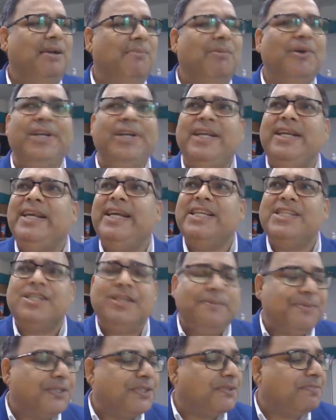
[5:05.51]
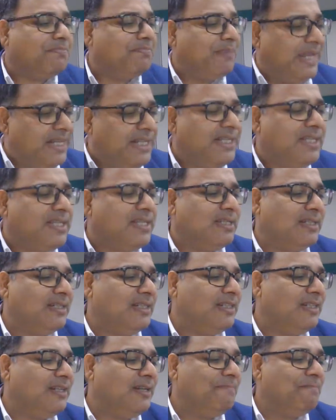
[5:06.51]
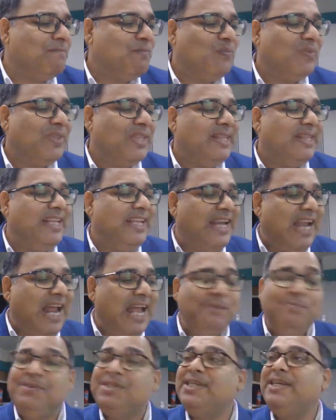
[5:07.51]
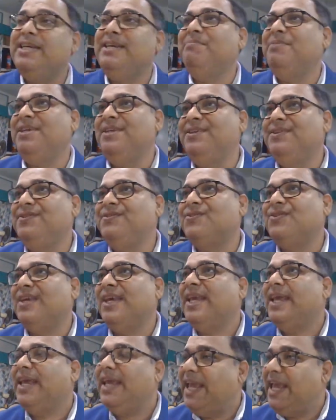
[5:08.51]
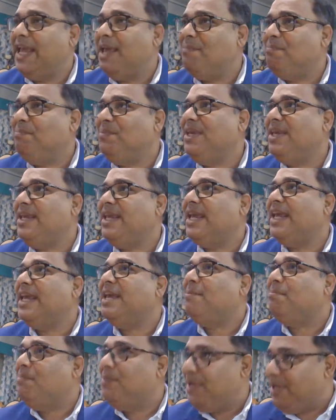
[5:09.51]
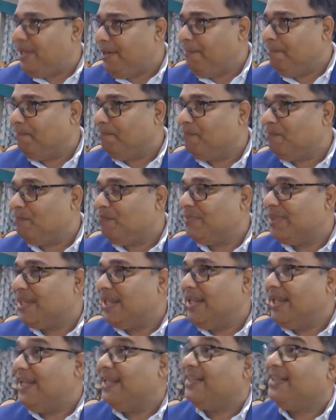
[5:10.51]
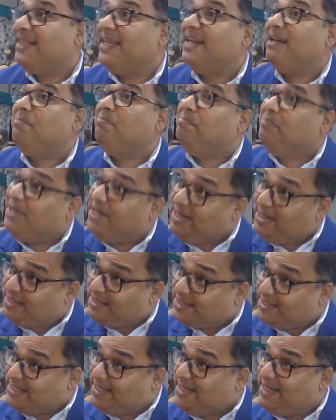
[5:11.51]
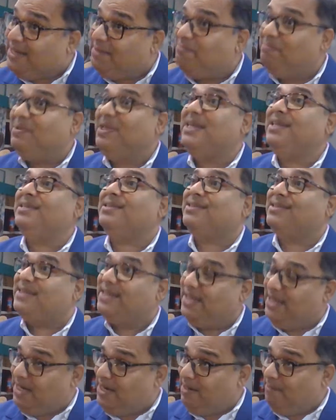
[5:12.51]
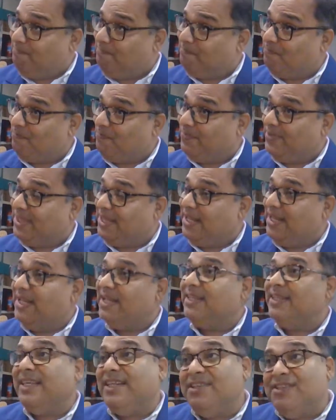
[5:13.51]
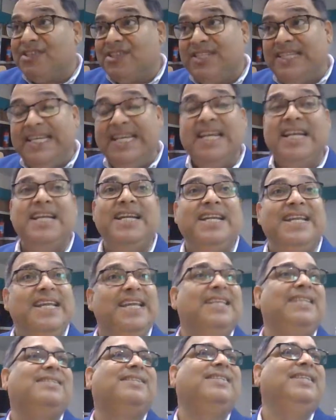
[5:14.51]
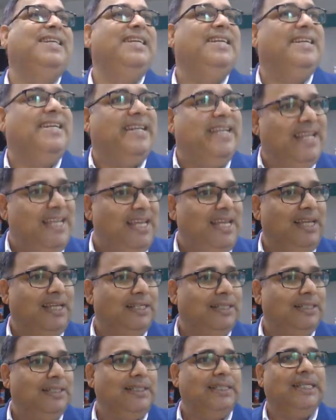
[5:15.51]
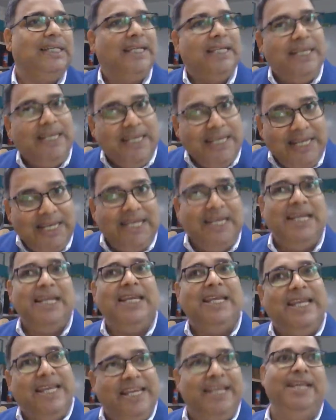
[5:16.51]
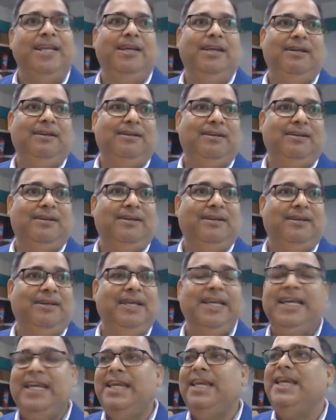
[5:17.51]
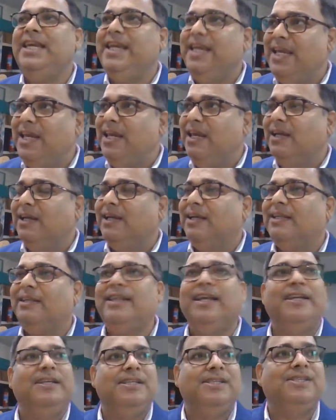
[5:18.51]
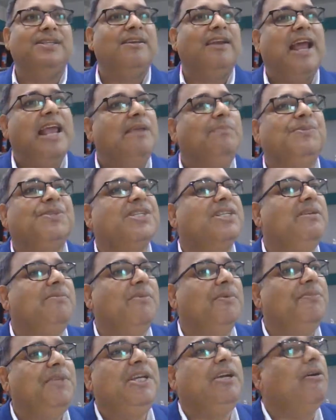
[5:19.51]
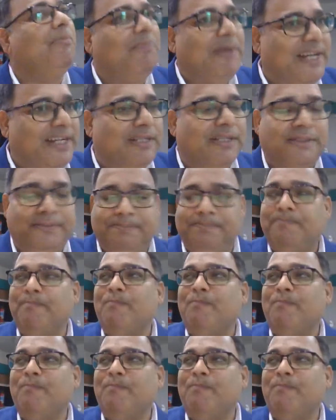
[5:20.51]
But in case of Spenser, the rhyme scheme is A B A B, then B C B C, then C D C D, E E. E E, that is the rhyme scheme of the couplet.